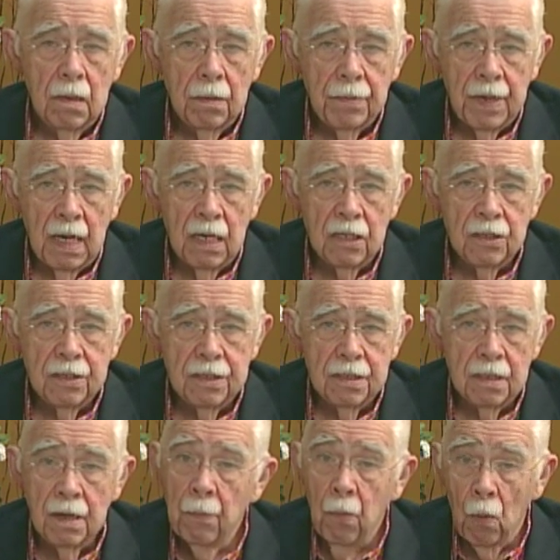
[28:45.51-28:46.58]
Because
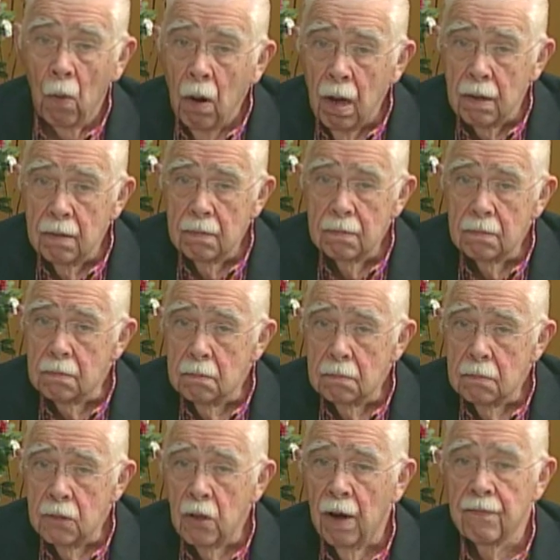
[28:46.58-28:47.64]
number one,
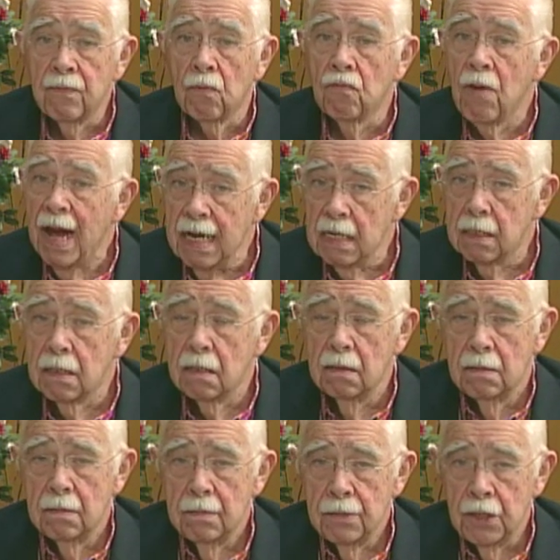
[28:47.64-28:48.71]
you have the right
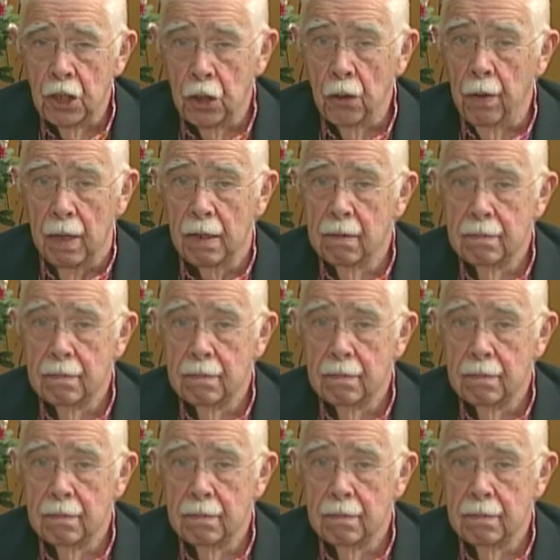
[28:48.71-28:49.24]
to do it.